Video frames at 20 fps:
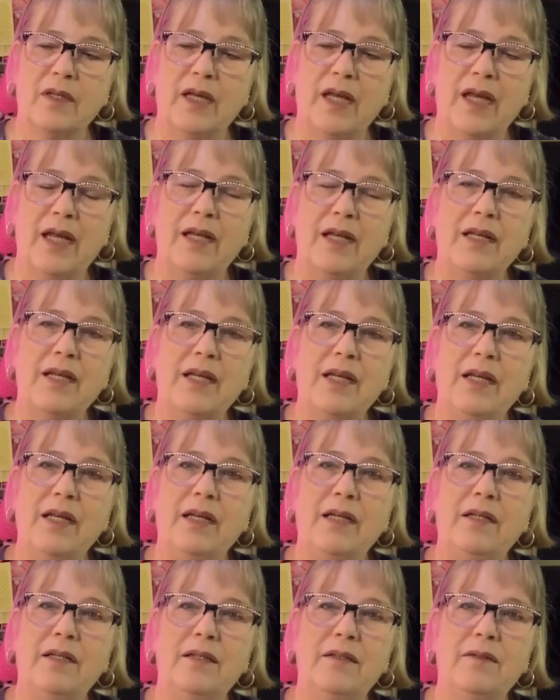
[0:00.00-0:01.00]
and
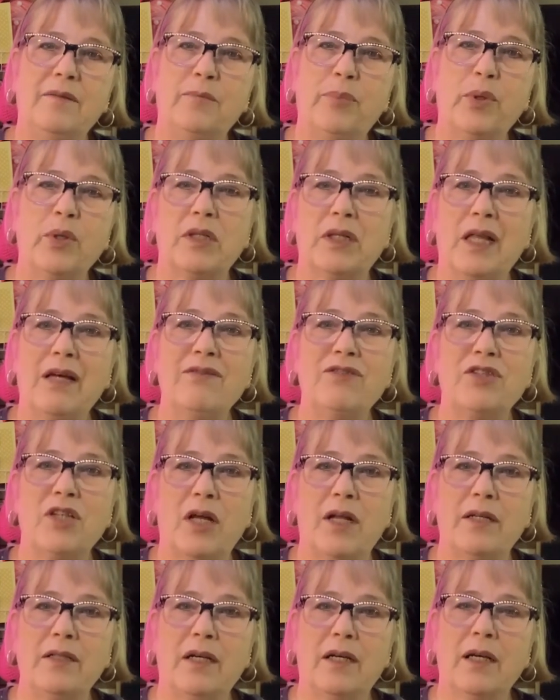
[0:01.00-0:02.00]
he put gloves
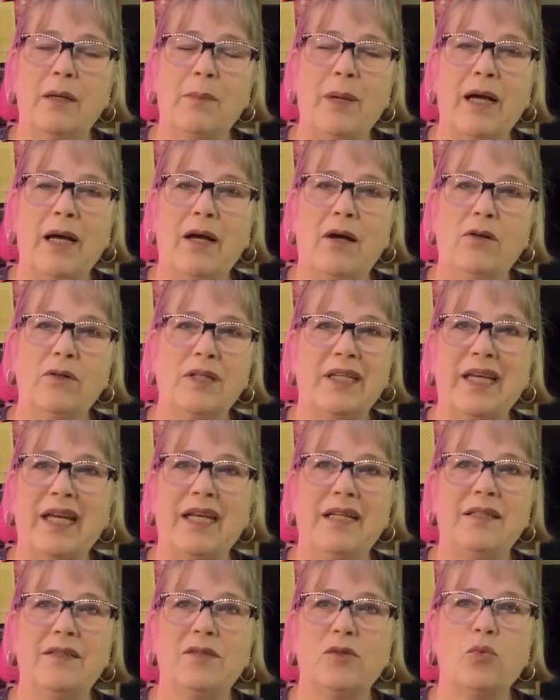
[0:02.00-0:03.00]
on and dug him out. The
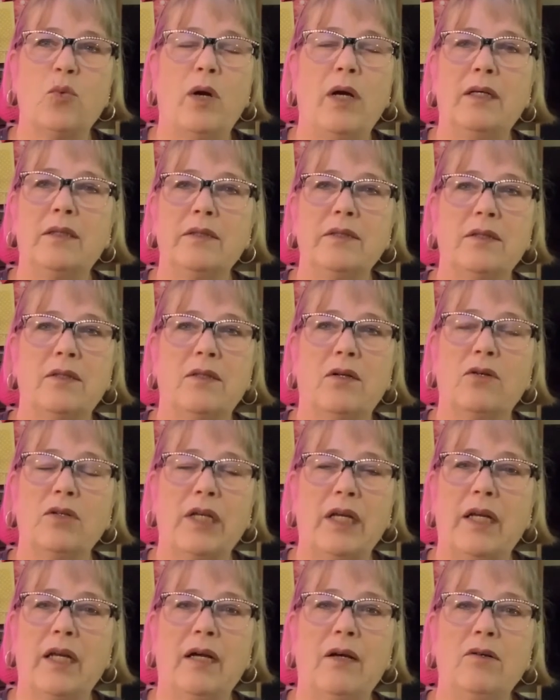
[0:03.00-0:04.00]
kitten's wild as all
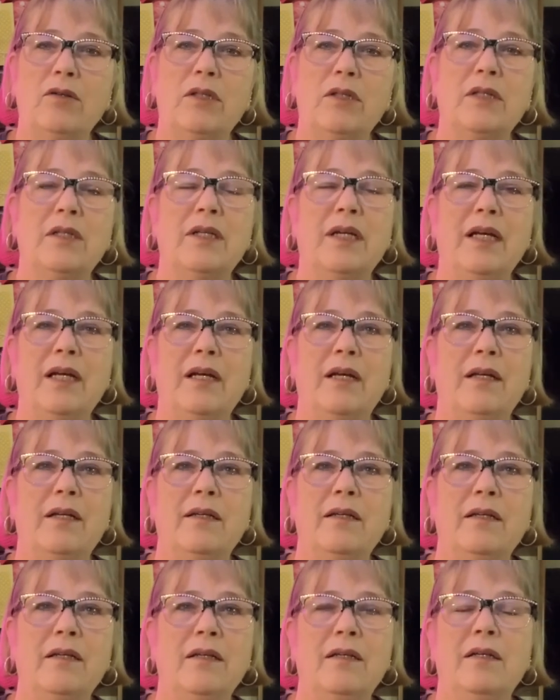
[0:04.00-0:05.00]
get out and